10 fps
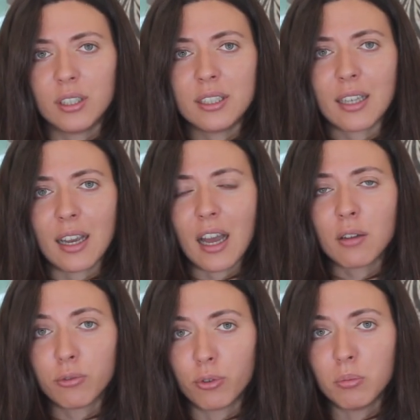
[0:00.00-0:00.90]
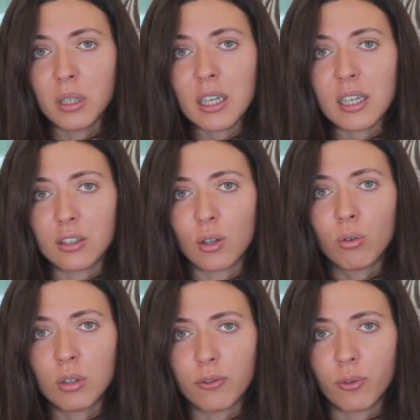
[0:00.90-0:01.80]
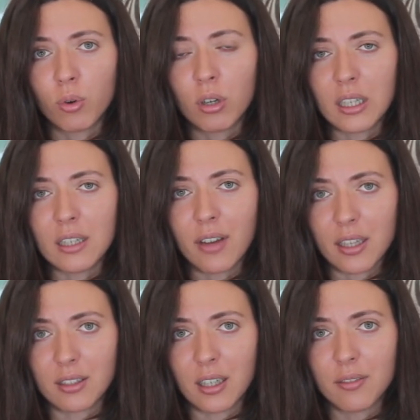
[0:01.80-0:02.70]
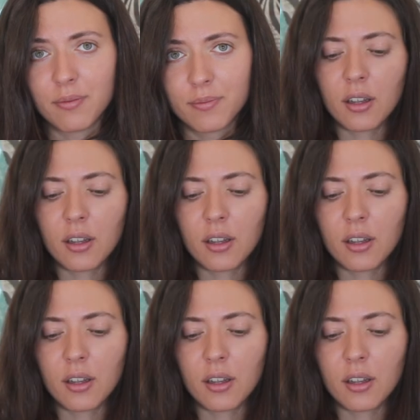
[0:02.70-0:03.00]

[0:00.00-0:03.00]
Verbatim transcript: This account for me is only for investing investing.